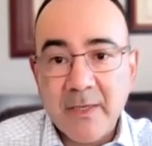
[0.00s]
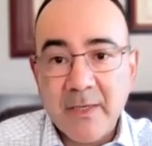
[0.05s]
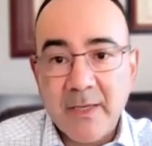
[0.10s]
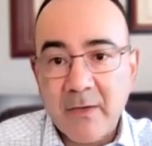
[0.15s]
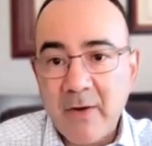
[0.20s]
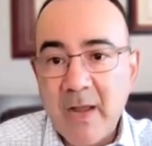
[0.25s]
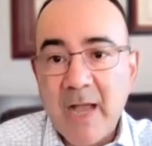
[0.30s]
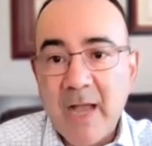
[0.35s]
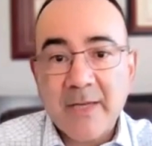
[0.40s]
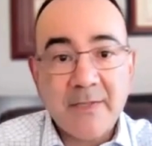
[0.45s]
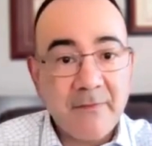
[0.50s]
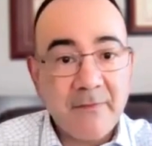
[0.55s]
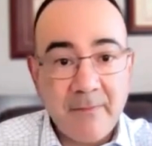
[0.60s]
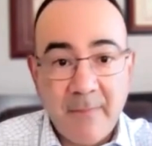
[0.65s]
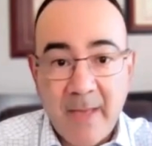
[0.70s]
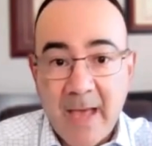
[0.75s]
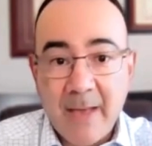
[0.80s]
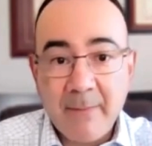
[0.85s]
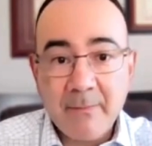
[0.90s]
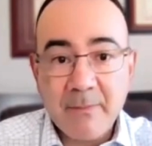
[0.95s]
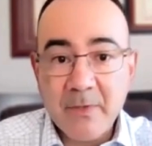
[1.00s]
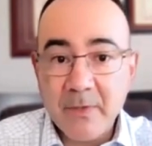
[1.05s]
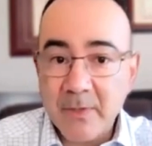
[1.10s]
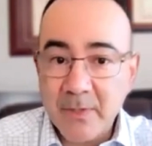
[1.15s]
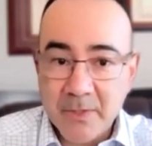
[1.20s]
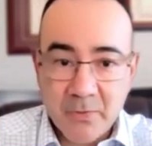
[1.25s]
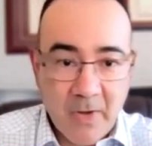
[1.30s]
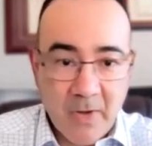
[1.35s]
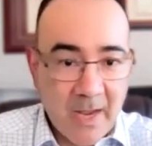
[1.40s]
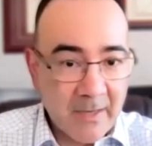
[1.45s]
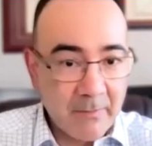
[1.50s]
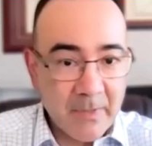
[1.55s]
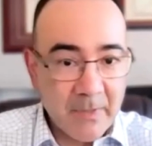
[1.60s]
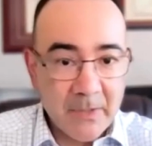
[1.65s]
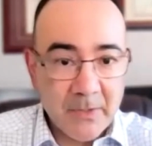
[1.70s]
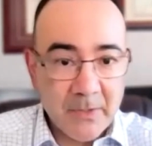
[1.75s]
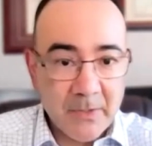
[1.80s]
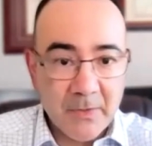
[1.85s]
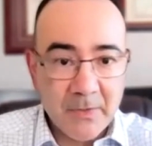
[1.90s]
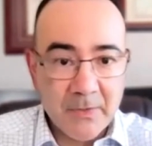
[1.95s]
interactive map. You can track
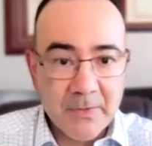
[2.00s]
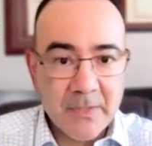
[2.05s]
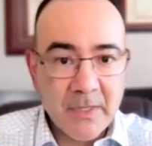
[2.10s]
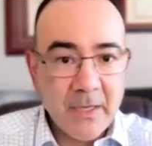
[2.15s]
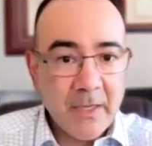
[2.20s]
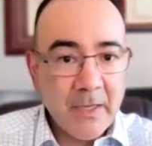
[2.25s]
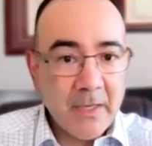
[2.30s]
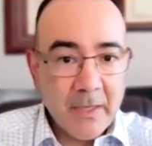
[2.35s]
bills.